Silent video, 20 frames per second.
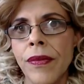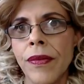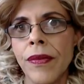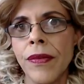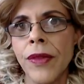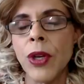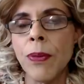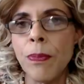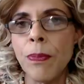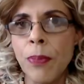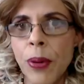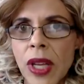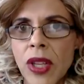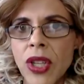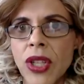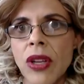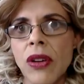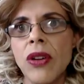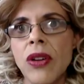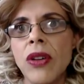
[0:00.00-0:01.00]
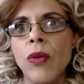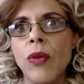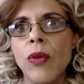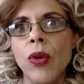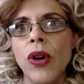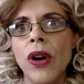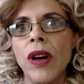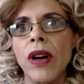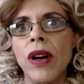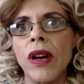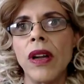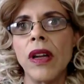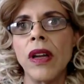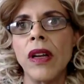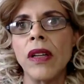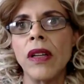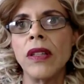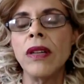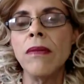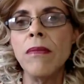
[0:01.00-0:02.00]
to preach the good word,
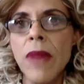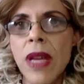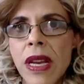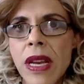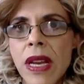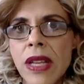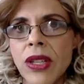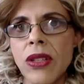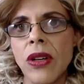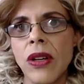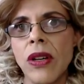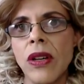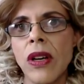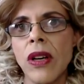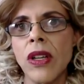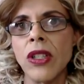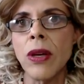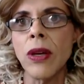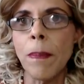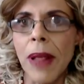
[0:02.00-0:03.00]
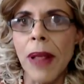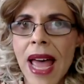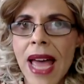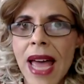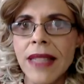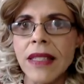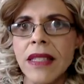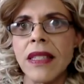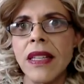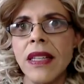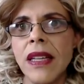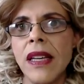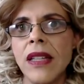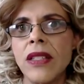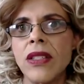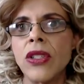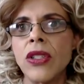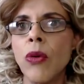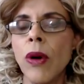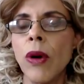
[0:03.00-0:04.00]
to minister, to plant
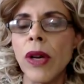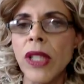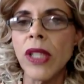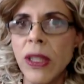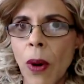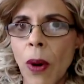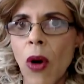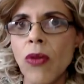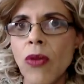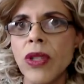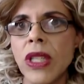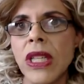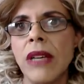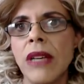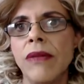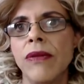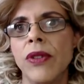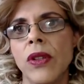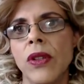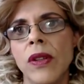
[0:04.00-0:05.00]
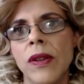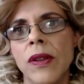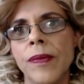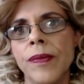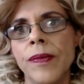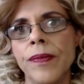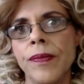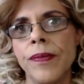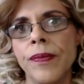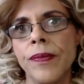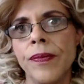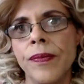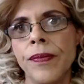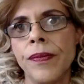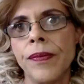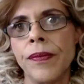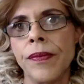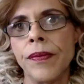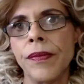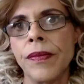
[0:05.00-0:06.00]
seeds, to expose evil.
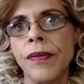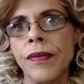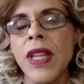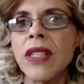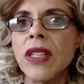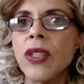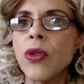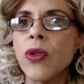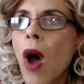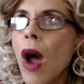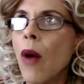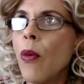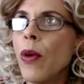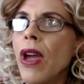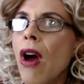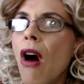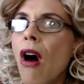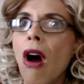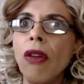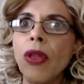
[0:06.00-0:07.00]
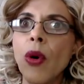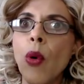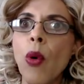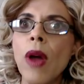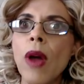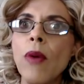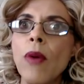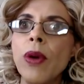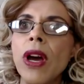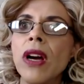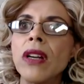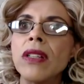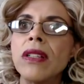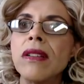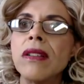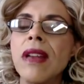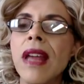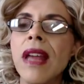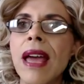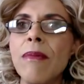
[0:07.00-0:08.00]
This is why we are the way we are
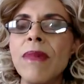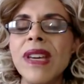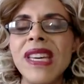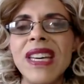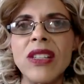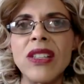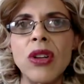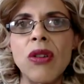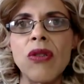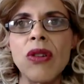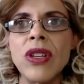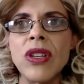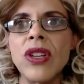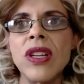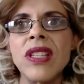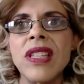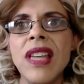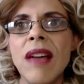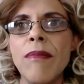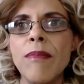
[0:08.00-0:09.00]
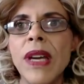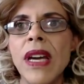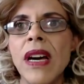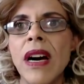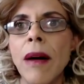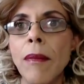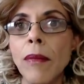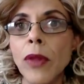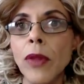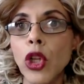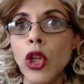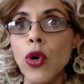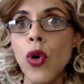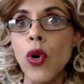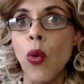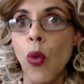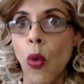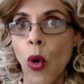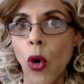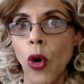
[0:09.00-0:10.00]
today, because Christians have become
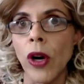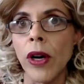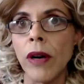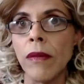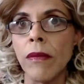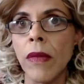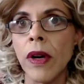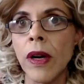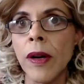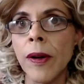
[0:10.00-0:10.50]
lukewarm